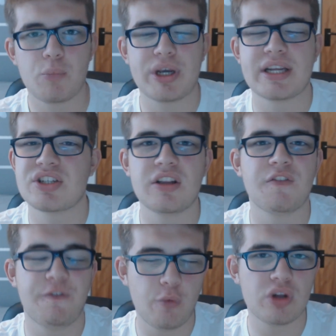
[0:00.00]
We
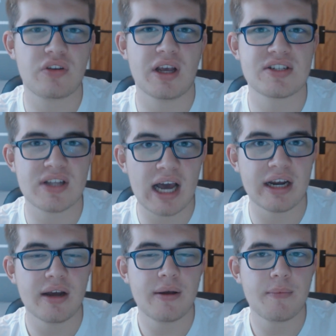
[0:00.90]
conceded four to
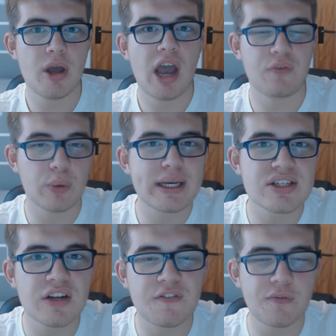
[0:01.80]
Astana. If we
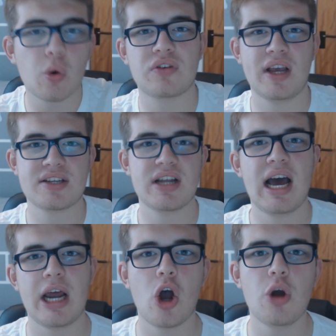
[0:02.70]
concede four to
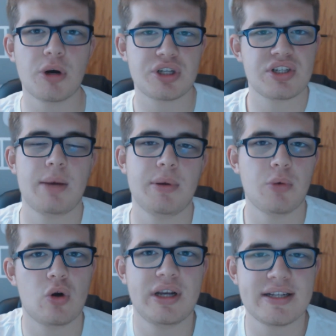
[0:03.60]
Astana, how much does that
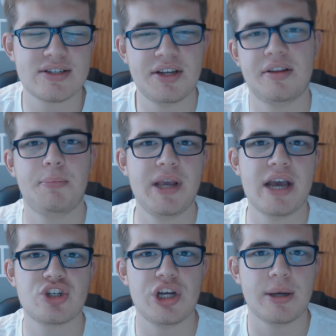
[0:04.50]
mean we're going to concede to
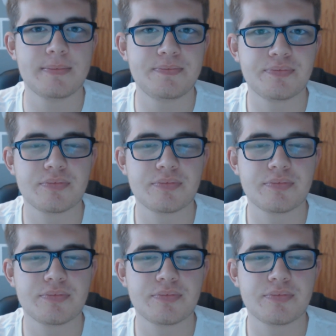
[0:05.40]
PSG?